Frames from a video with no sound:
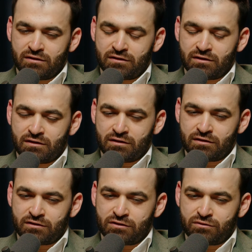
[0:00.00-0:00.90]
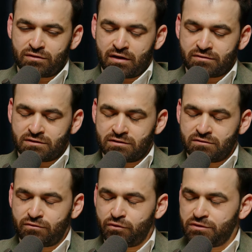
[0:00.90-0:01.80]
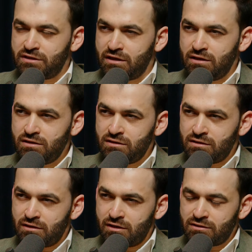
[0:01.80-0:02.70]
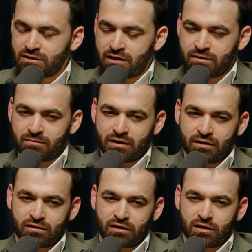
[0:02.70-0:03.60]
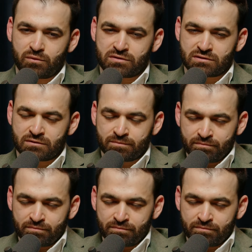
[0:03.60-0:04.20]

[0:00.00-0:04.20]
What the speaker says: the 2014 time, and I think it was